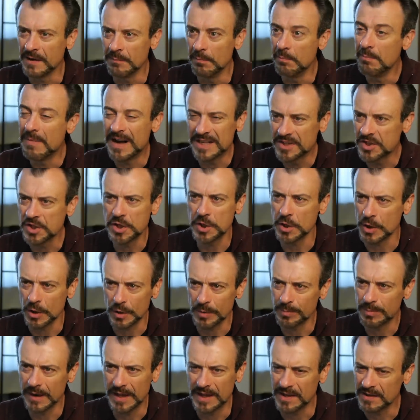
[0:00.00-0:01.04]
and
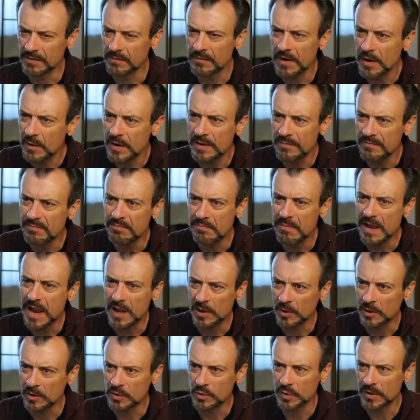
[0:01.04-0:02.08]
muscular play. It's very
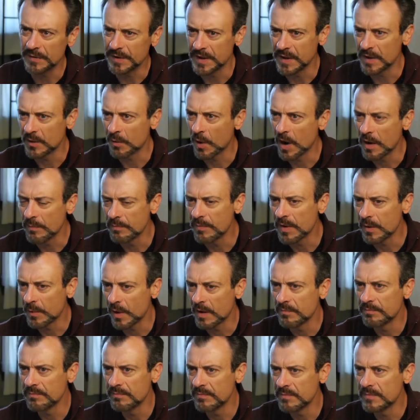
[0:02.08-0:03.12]
male-driven. There are, there
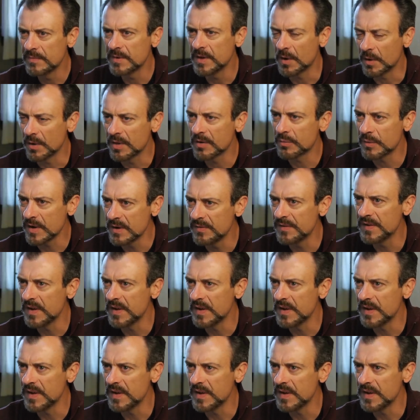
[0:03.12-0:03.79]
are you know, three